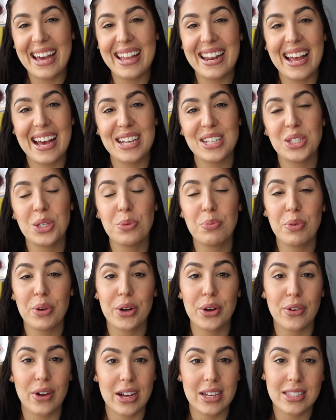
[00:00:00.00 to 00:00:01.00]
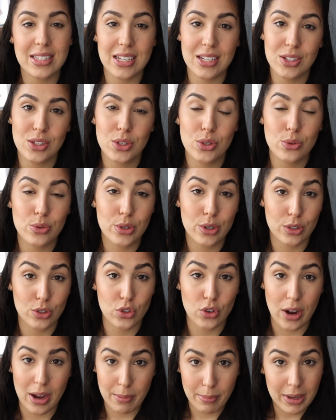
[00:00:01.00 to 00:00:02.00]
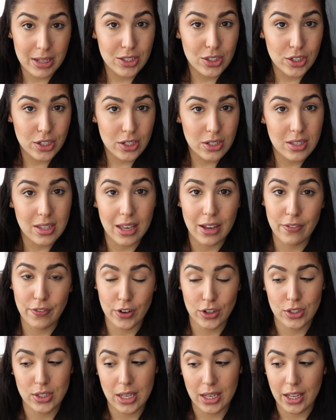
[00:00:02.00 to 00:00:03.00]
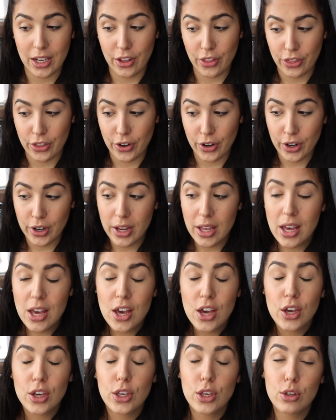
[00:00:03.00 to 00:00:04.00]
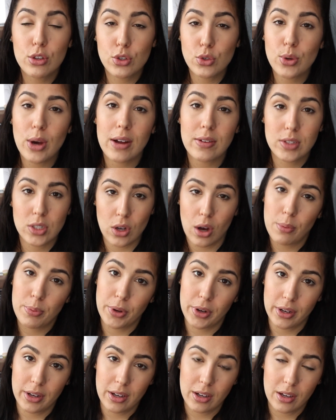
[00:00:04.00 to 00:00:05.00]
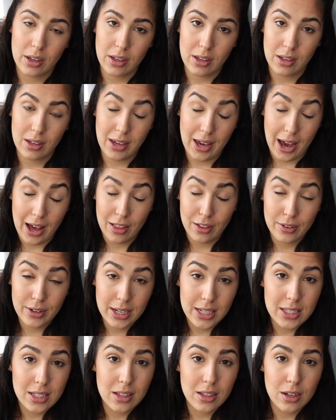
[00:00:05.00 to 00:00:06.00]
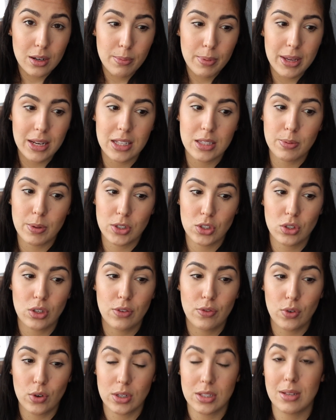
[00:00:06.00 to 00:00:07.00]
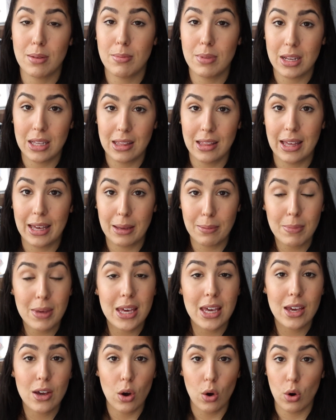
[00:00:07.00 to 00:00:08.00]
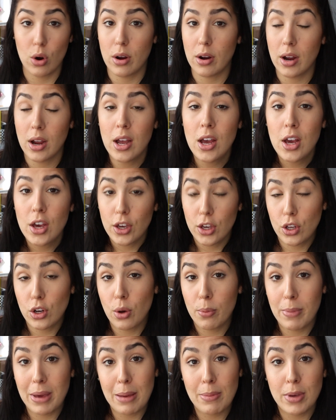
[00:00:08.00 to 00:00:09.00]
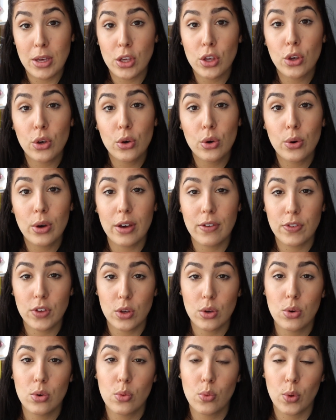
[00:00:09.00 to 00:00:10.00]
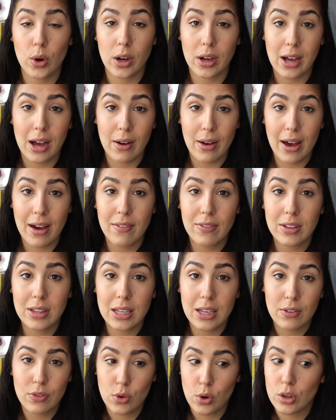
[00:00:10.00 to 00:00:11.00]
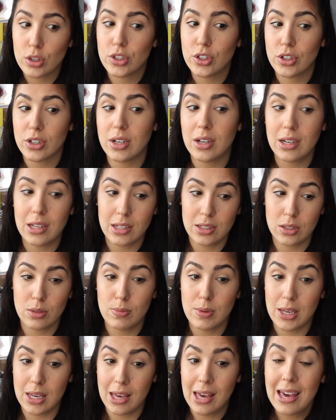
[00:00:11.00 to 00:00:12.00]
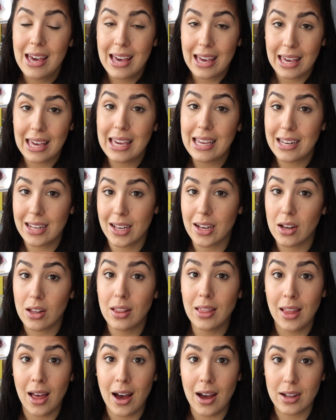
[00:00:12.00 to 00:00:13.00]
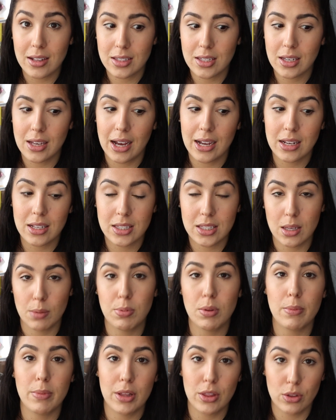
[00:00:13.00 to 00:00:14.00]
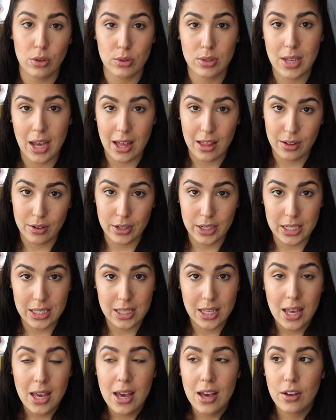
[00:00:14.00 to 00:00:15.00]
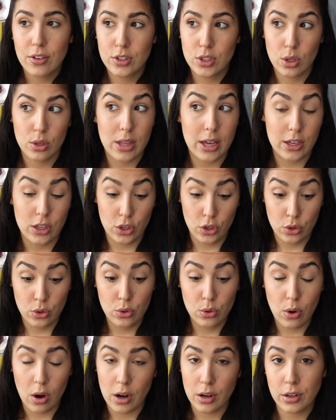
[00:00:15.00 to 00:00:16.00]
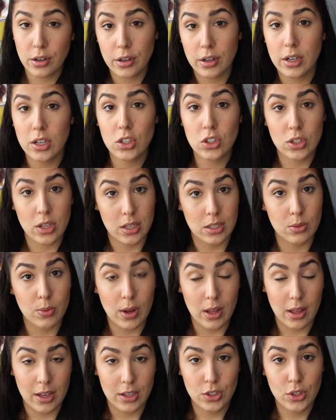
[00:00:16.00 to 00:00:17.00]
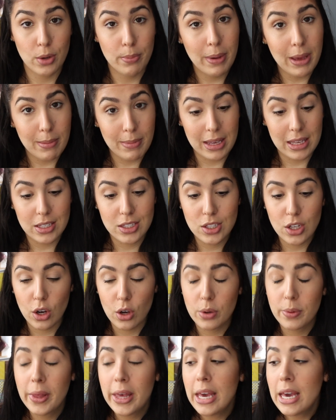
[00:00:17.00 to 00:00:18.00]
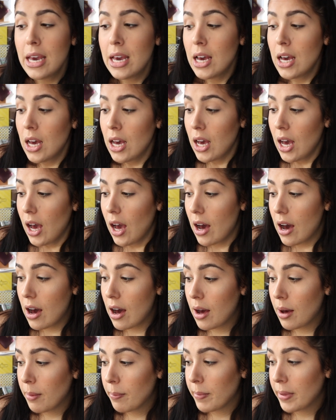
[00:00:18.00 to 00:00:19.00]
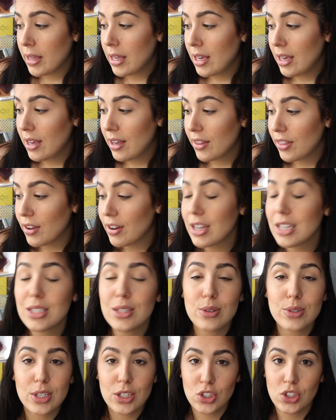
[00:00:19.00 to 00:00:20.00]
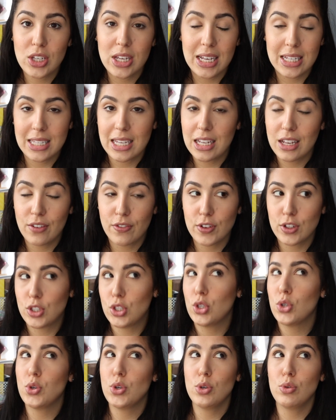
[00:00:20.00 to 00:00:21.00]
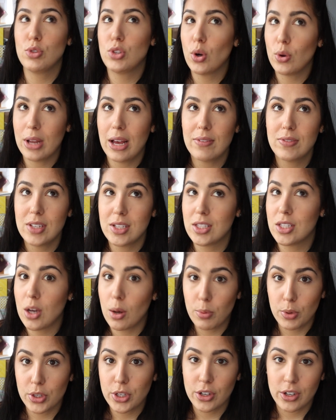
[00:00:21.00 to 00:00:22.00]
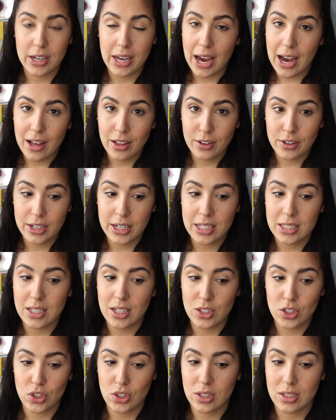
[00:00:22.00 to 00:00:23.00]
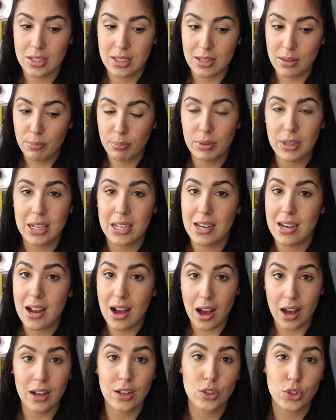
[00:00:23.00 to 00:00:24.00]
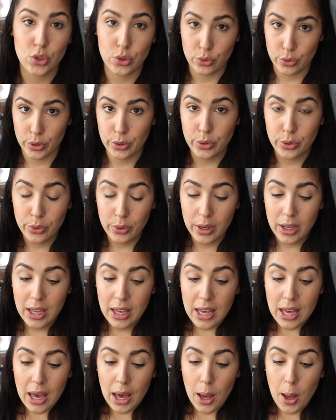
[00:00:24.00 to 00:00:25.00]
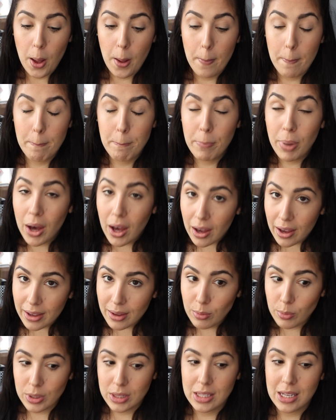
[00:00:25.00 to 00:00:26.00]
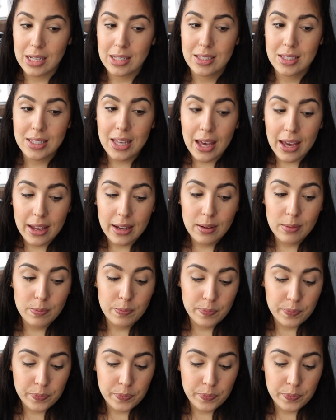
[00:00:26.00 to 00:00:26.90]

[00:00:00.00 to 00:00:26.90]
as you progress into your trimesters, like first, second, and third, you do have to up your calories a little bit, especially for somebody like me, or you know, maybe you, if you work out heavily. Of course, you're going to need to be eating a lot to kind of supplement those calories so that you are nourished as well as your baby. So there is no such thing as eating for two. You don't have to double your calories. It's just simply not true. But with that said,